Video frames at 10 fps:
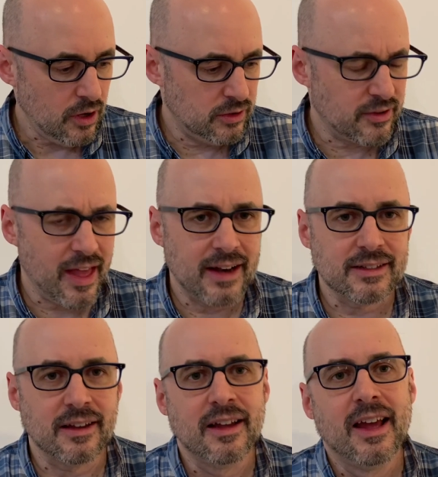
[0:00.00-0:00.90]
So that's
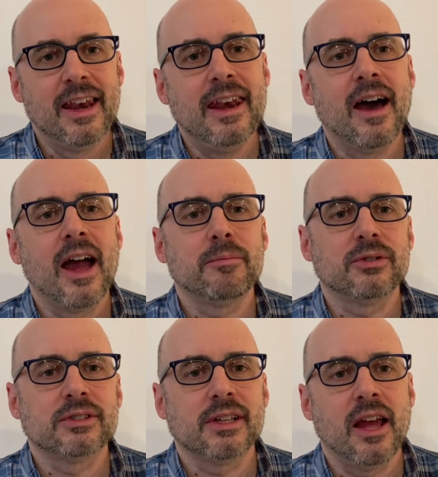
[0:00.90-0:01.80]
a 9%
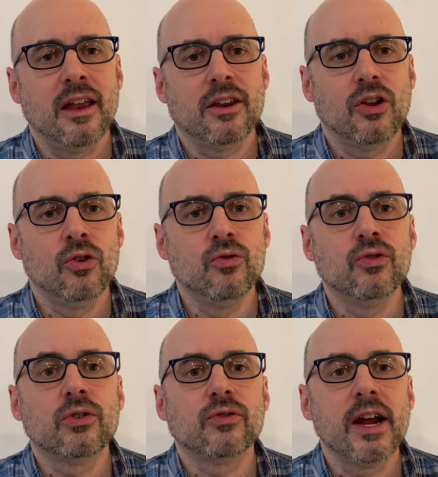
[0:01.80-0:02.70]

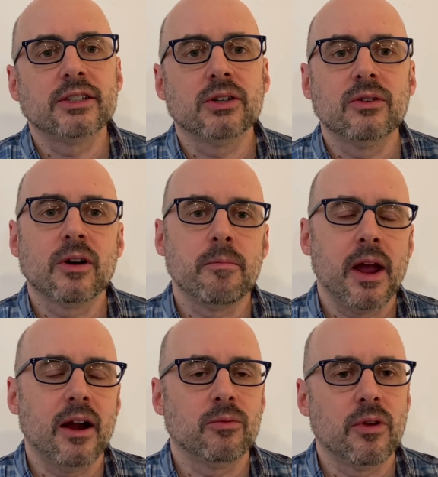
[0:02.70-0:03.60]
nuruk ratio
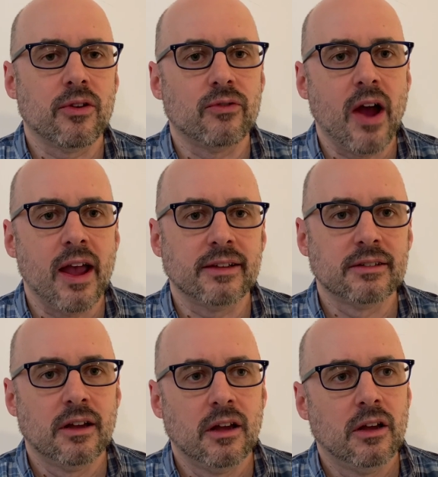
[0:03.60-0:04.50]
compared with the rice.
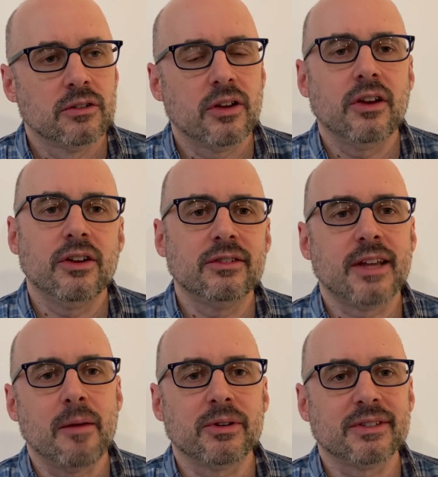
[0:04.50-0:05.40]
So you could use
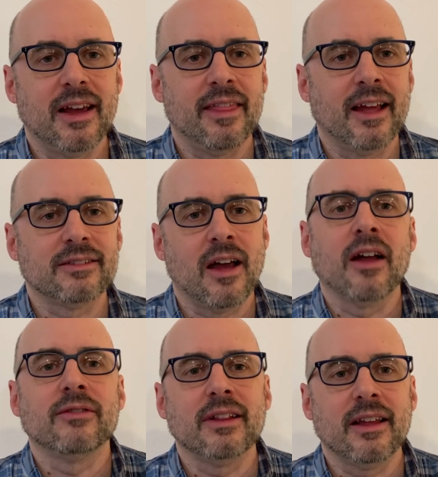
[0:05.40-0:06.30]
10%, that's not
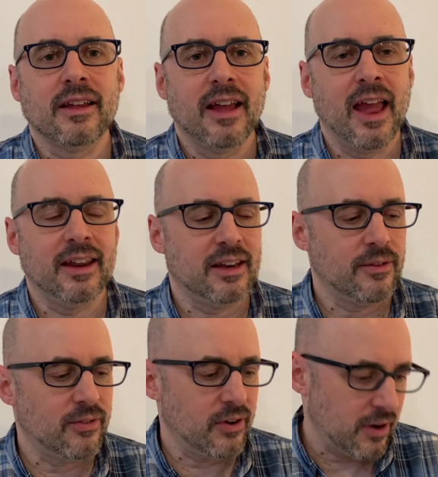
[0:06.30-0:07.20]
really any
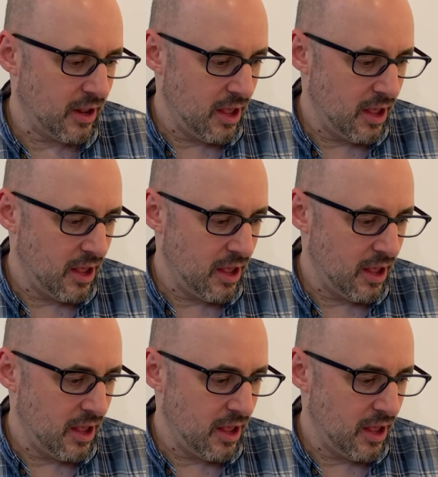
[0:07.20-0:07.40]
different.